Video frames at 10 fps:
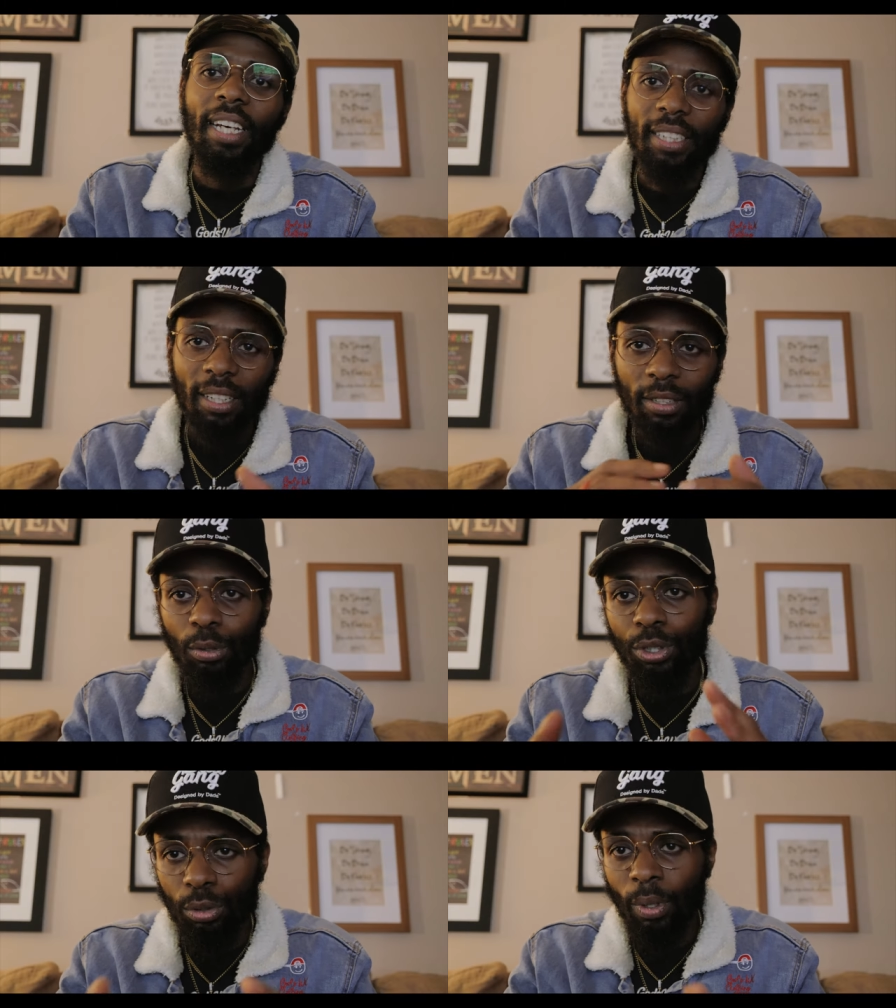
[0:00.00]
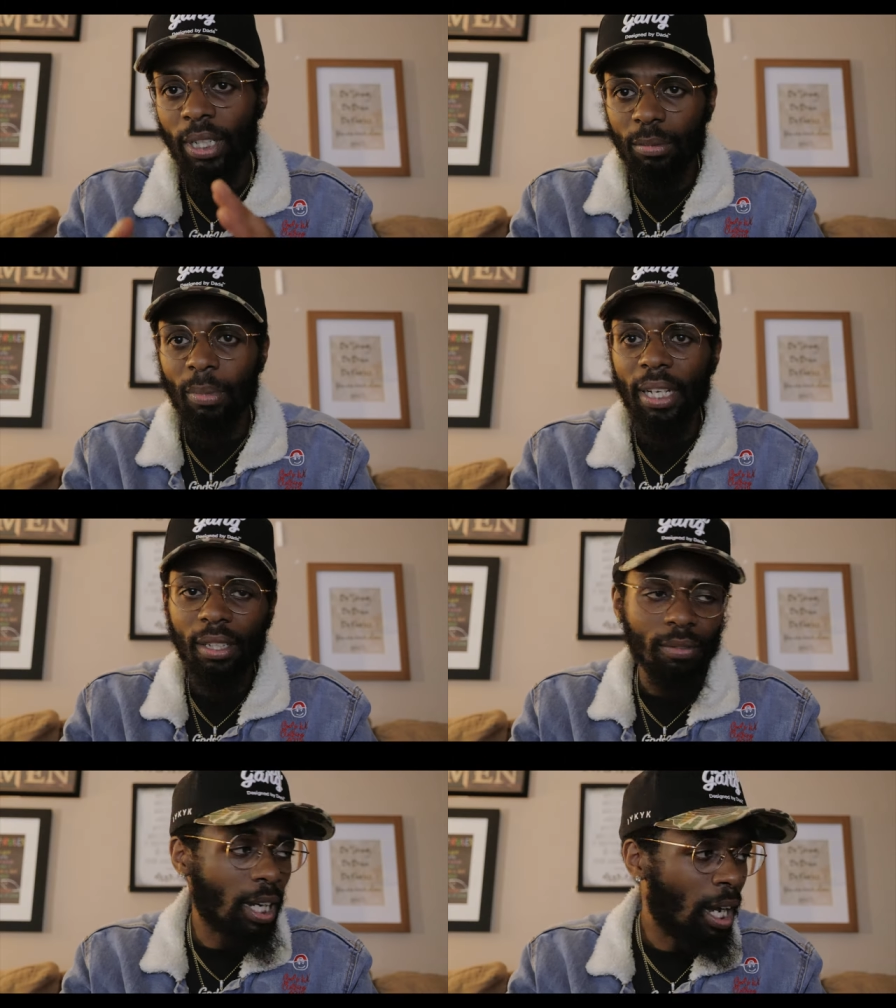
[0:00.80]
And I know you as a
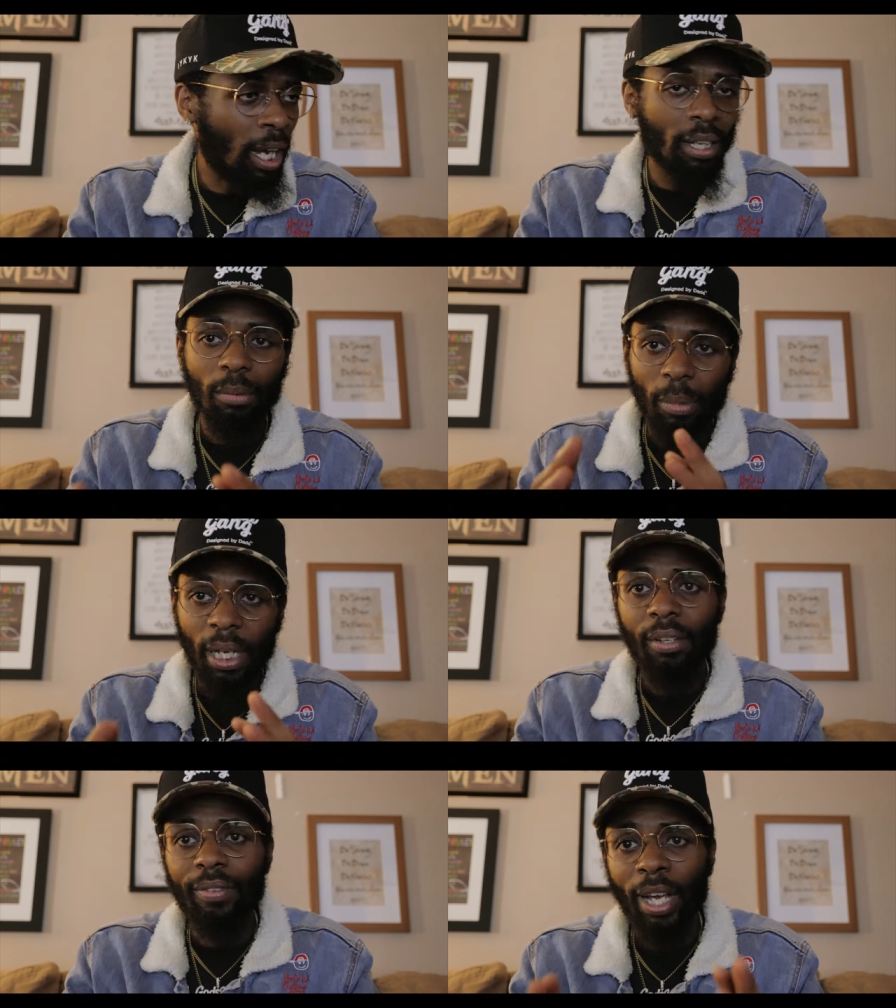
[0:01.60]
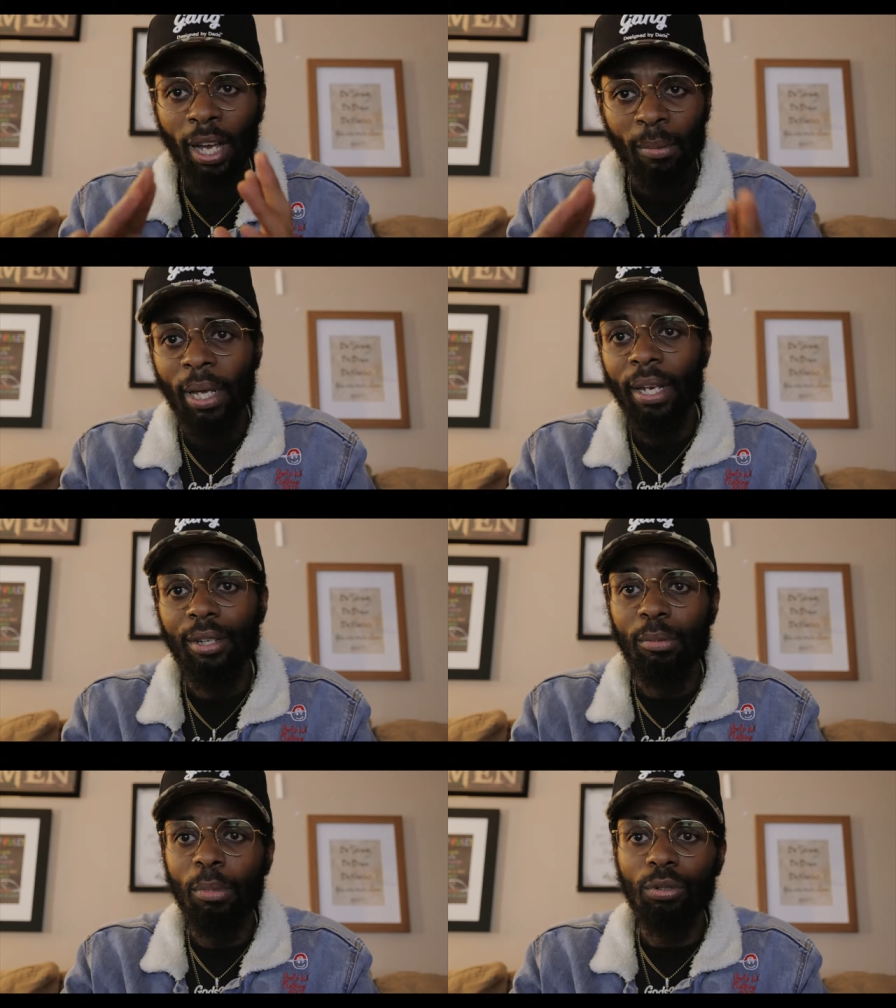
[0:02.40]
man of God, a man of Yah, a man
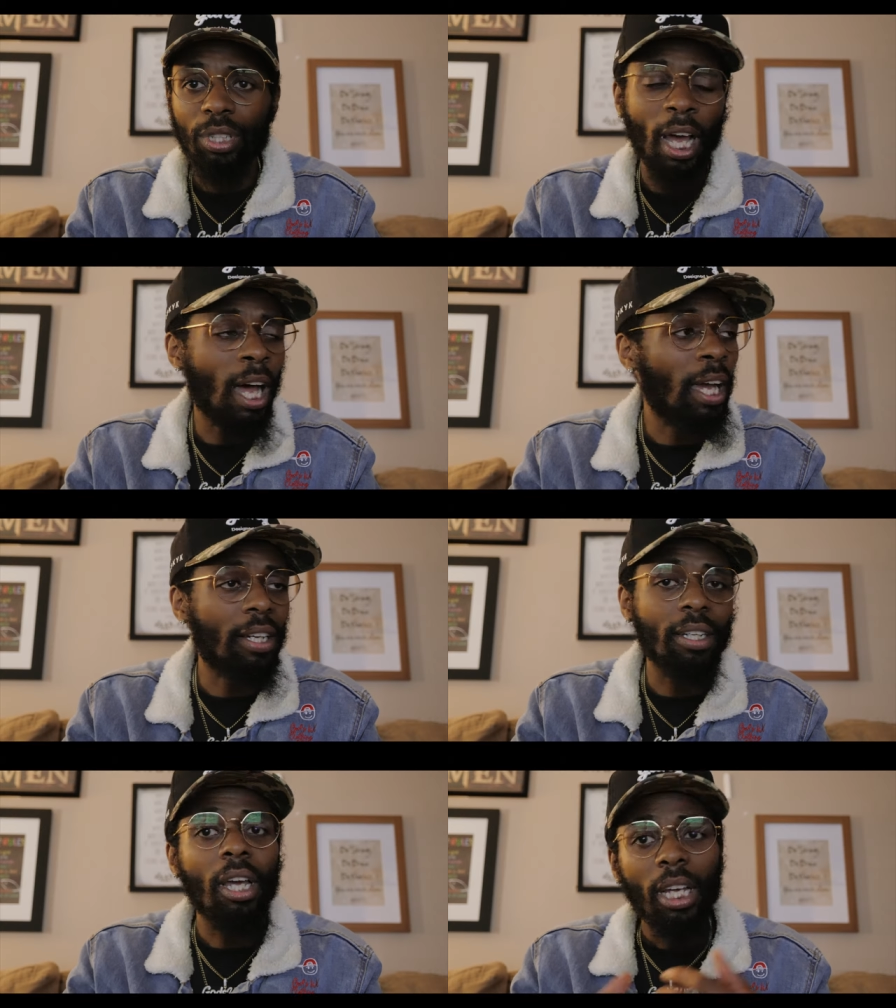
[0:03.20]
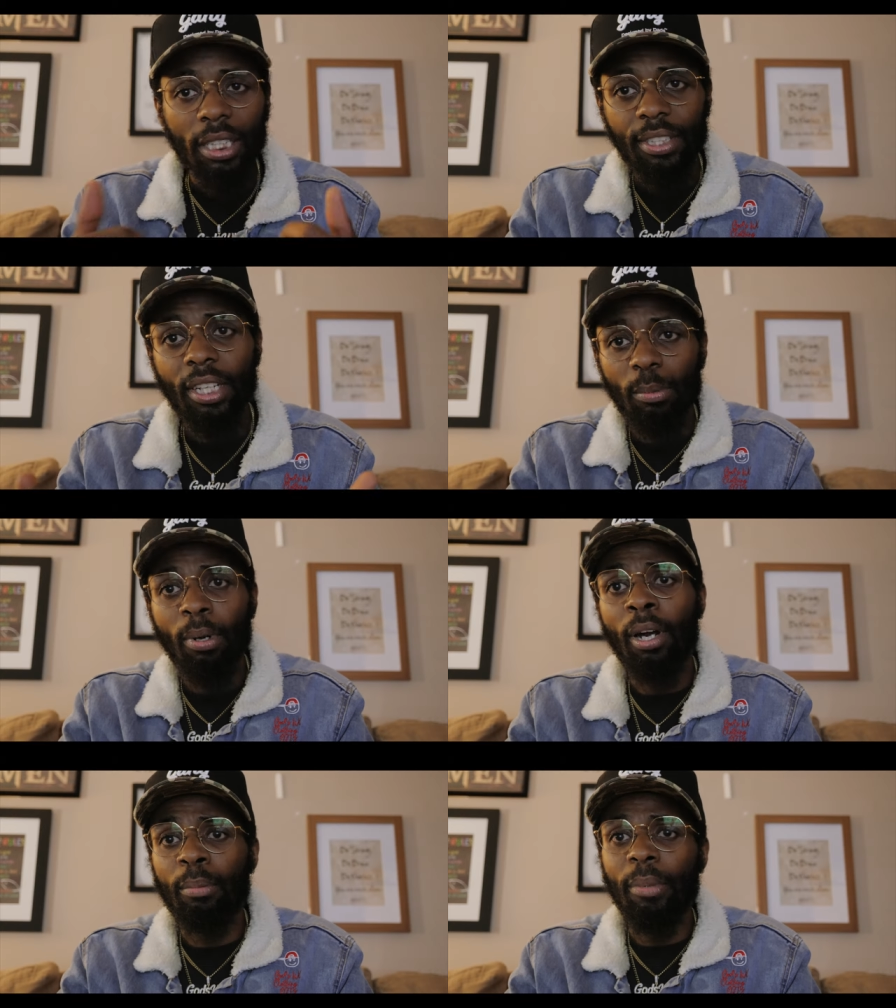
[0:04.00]
of the Most High, set
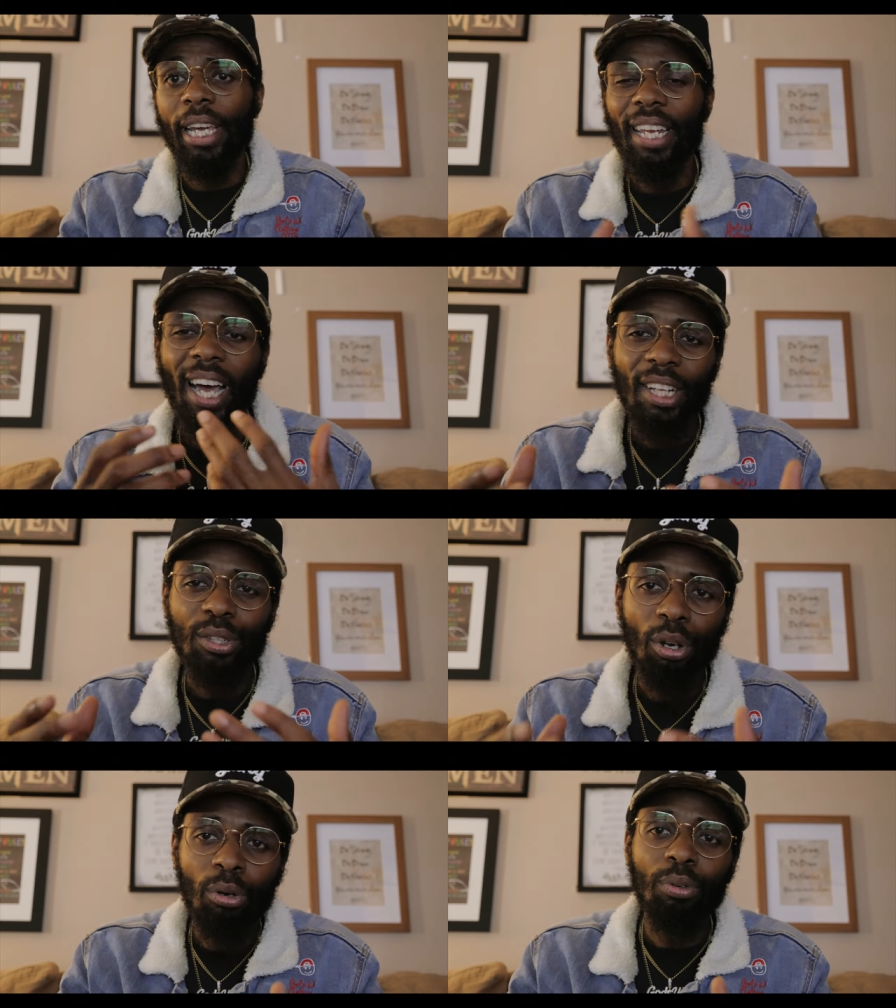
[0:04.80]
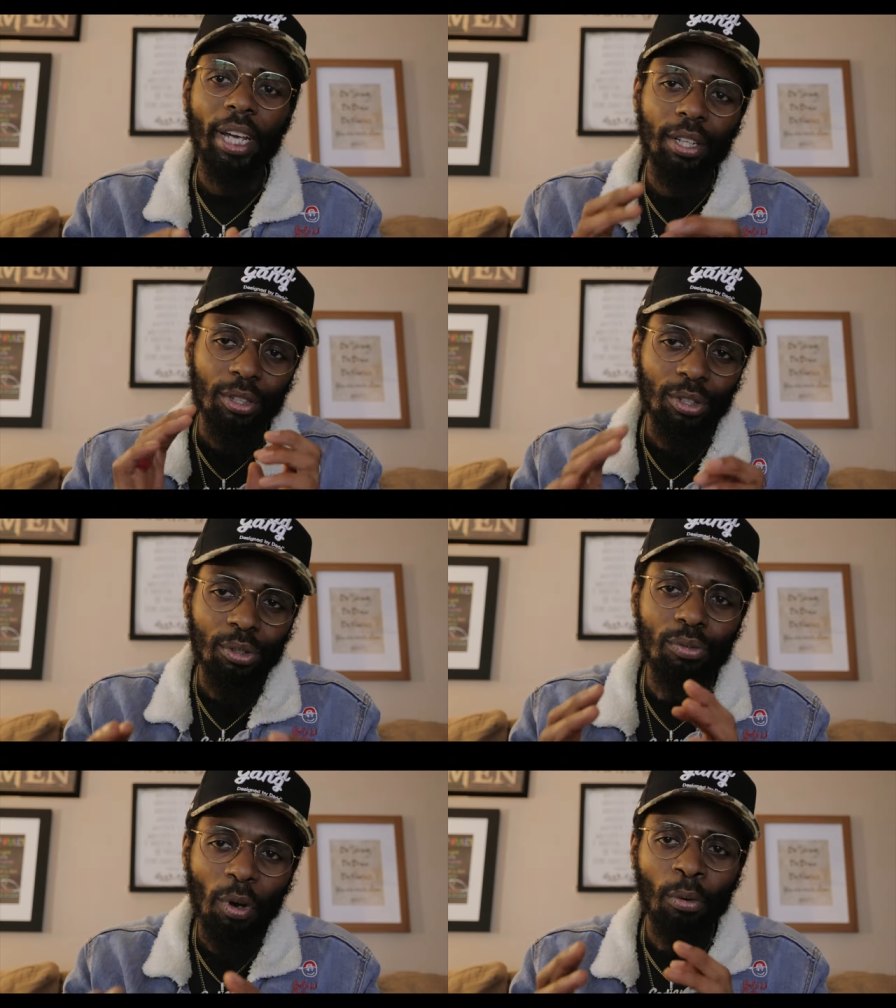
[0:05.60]
apart man, I know that
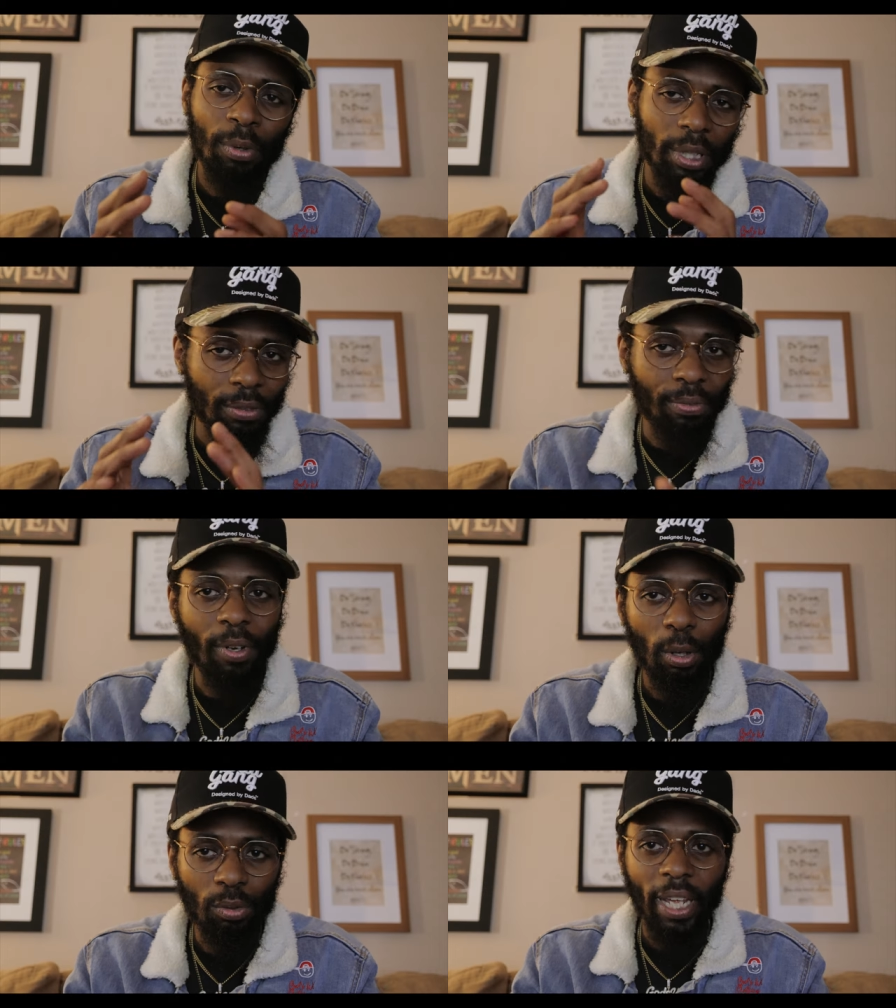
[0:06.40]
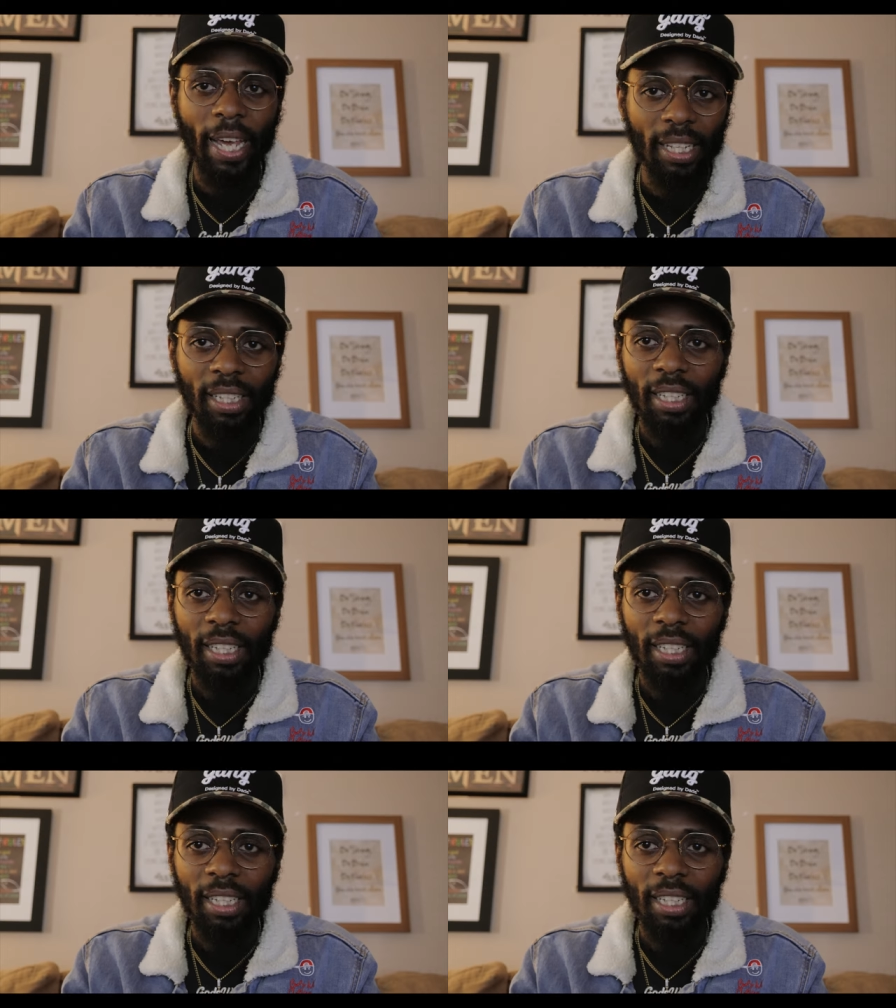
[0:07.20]
you've already felt that.